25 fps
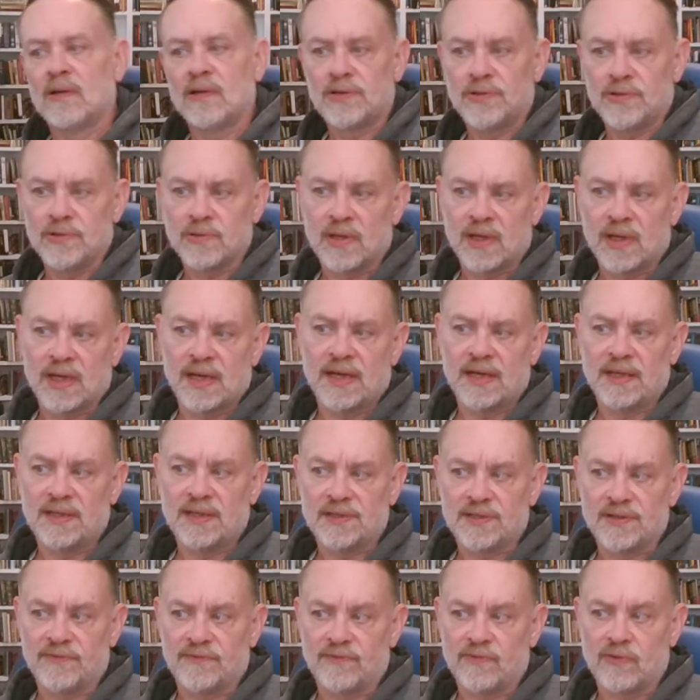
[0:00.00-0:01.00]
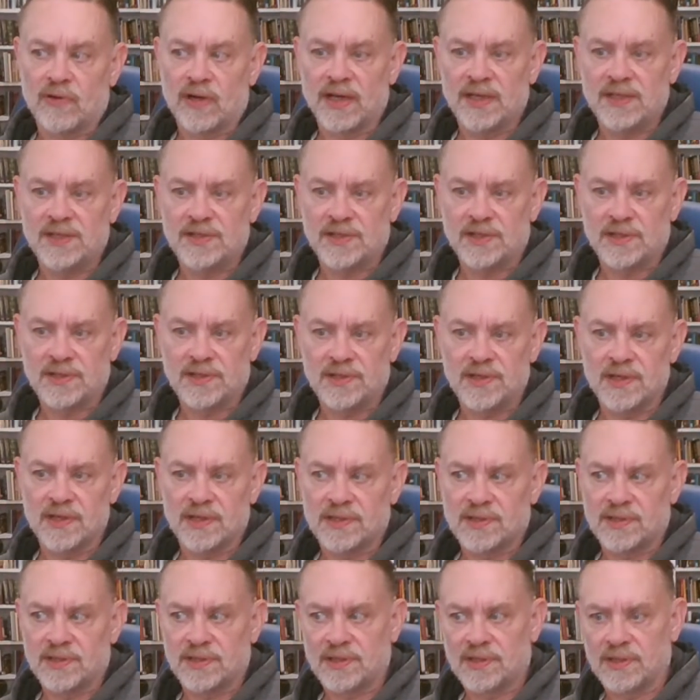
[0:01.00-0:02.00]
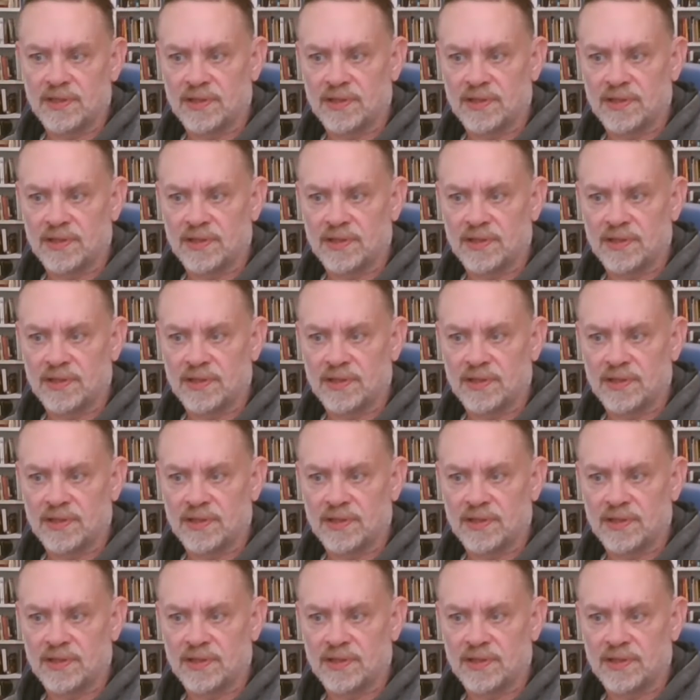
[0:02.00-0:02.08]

2 kinds of righteousness